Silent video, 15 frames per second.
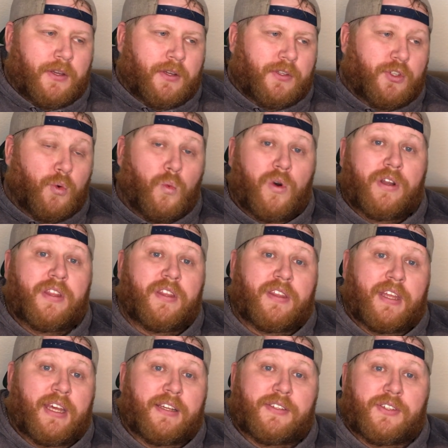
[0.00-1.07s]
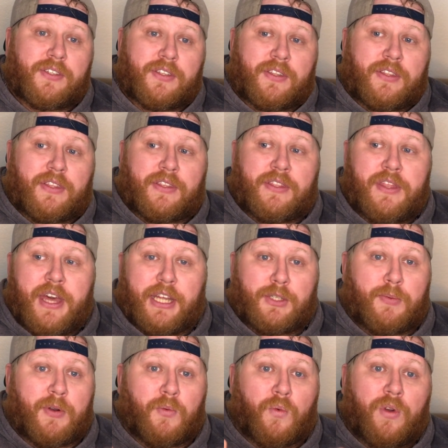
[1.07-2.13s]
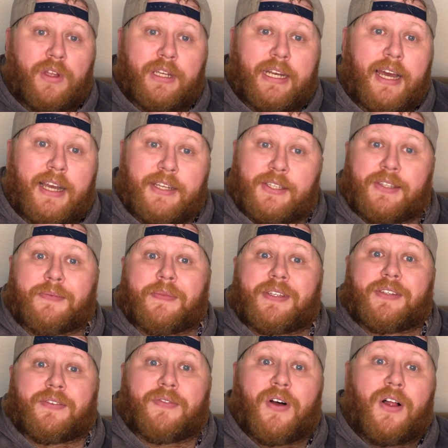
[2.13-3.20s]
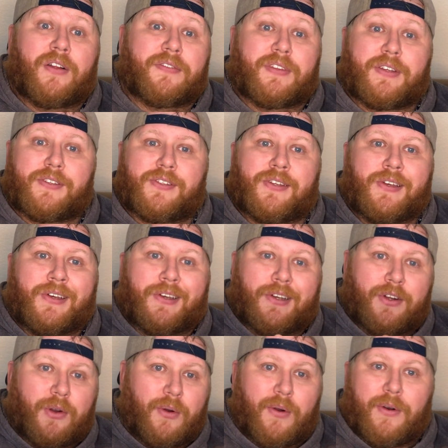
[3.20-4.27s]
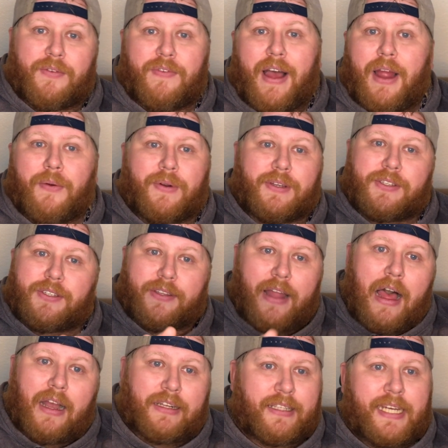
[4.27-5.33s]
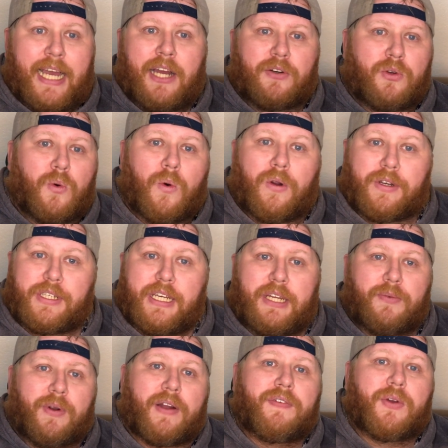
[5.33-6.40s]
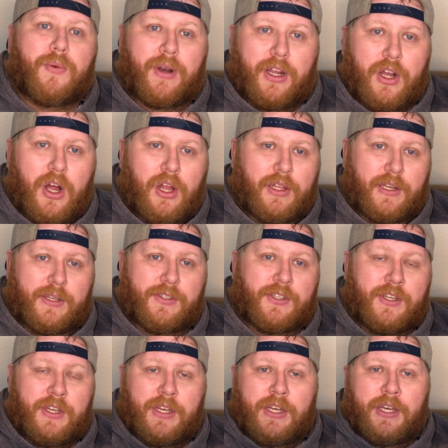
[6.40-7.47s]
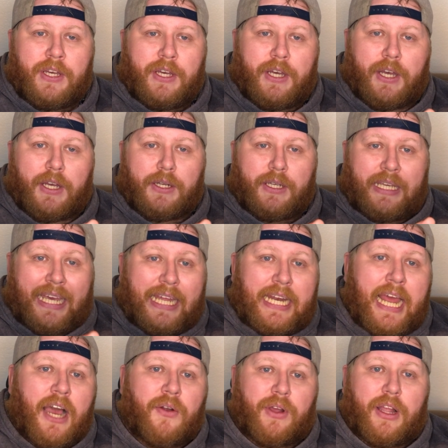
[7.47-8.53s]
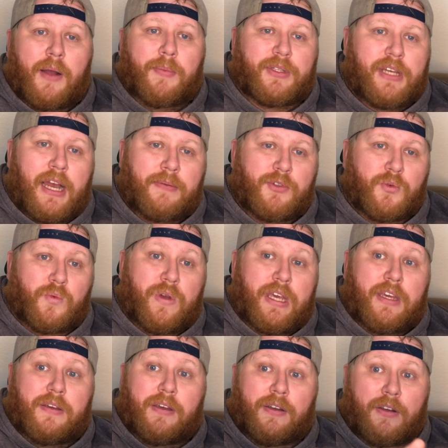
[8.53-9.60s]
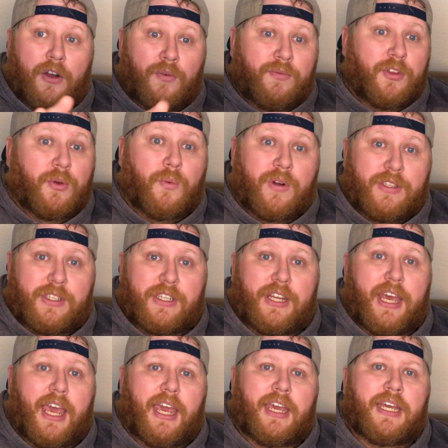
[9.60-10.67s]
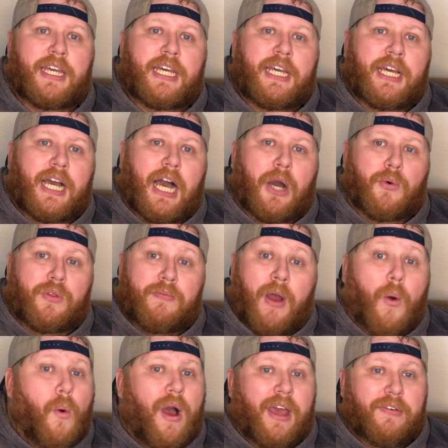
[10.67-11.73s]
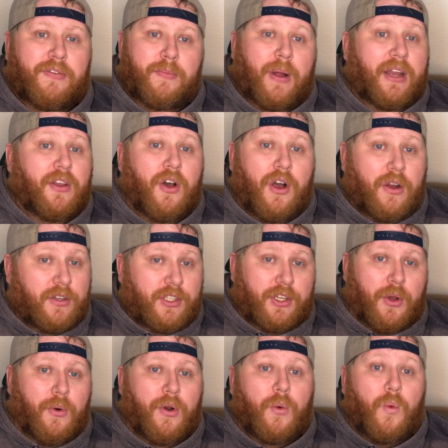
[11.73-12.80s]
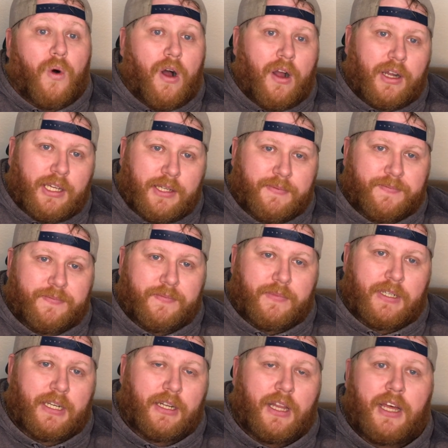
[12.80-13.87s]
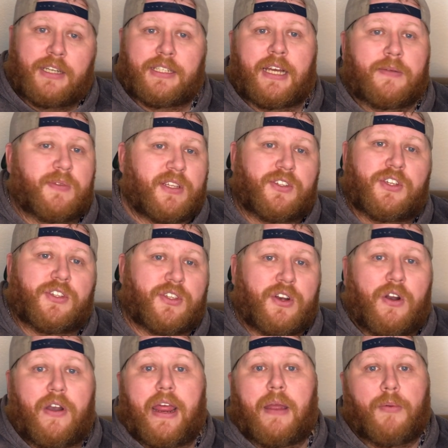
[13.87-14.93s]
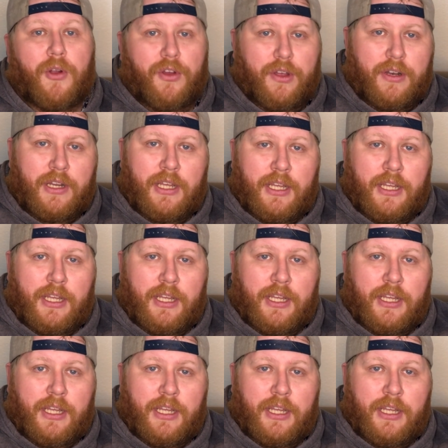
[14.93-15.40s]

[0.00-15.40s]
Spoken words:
So one of the things that's been really nice in the midst of all of this coronavirus, lockdown, quarantine, whatever you want to call it, is getting out a couple times a week, hopefully once a day, with my wife and my dog to go on a walk. And a lot of times that's just in our neighborhood.